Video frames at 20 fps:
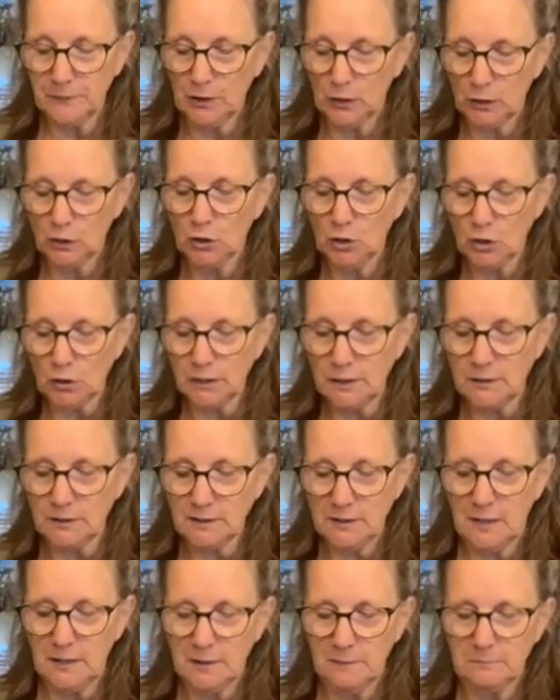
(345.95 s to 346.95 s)
Look at
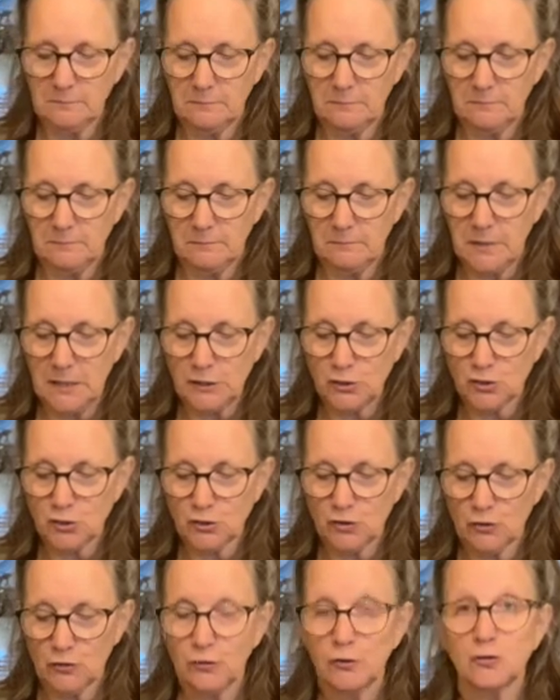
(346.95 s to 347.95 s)
them, make
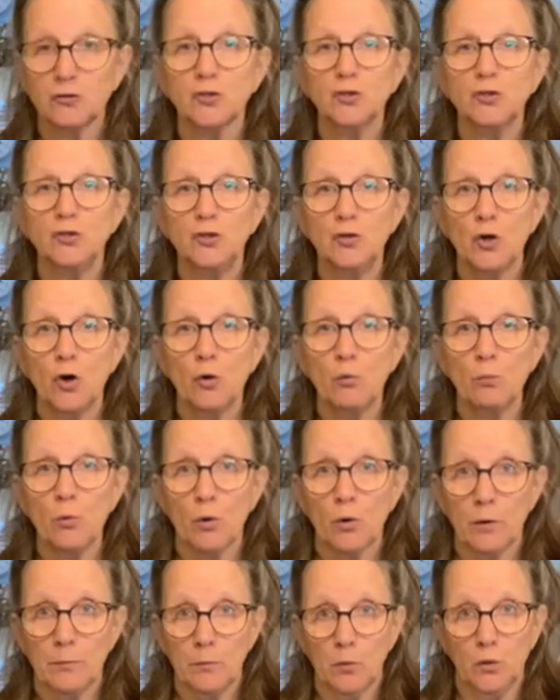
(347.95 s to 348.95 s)
sure there's no
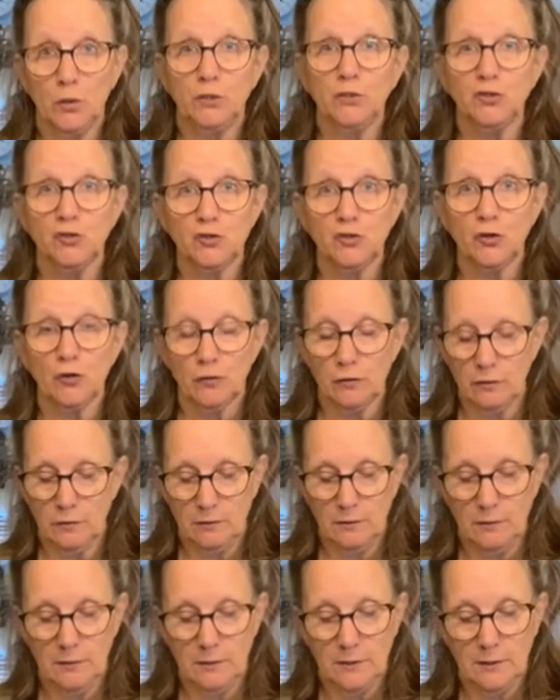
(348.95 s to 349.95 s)
more moisture
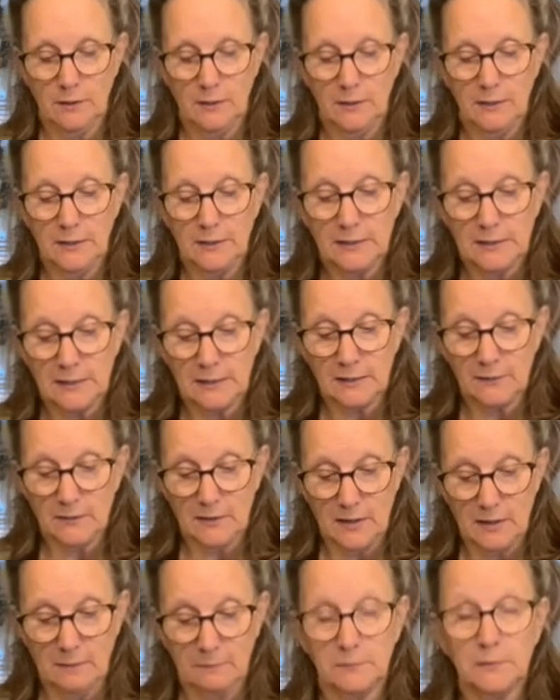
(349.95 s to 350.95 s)
in
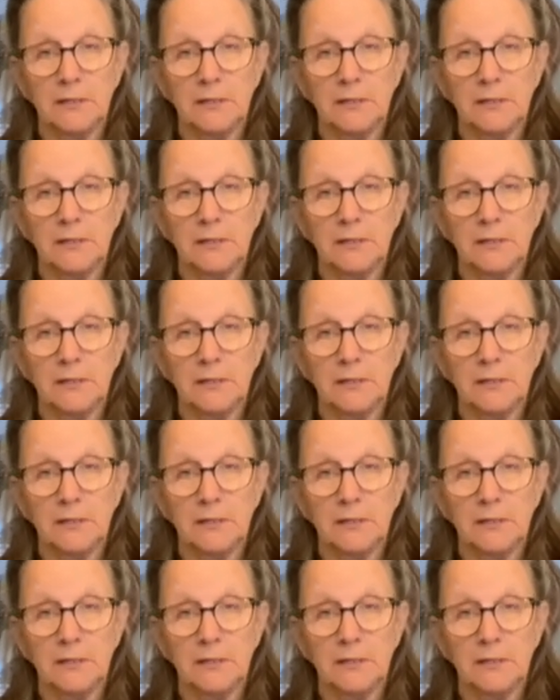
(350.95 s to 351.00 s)
them.